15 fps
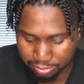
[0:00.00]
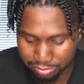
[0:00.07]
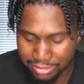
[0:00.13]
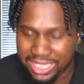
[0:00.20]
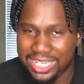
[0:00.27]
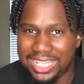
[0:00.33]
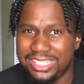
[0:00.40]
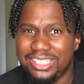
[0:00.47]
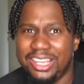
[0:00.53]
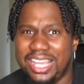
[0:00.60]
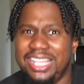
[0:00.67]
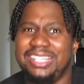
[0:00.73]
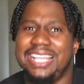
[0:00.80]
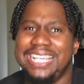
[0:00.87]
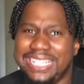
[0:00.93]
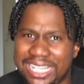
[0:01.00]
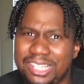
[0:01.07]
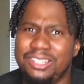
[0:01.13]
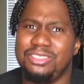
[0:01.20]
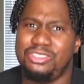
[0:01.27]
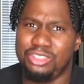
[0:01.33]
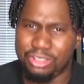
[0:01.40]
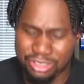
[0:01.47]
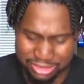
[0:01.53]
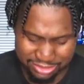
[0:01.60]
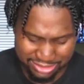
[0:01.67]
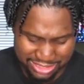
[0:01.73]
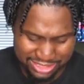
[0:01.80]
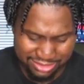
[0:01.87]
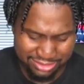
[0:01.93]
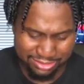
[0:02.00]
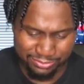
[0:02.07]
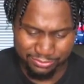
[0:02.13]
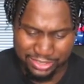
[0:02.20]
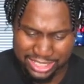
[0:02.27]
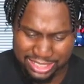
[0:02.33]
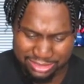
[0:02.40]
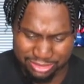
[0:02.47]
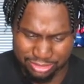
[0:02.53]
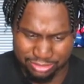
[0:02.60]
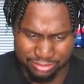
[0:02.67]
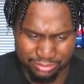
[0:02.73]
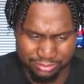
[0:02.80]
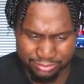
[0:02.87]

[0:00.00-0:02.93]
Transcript: Man, I like Air Jordan. These is fire though.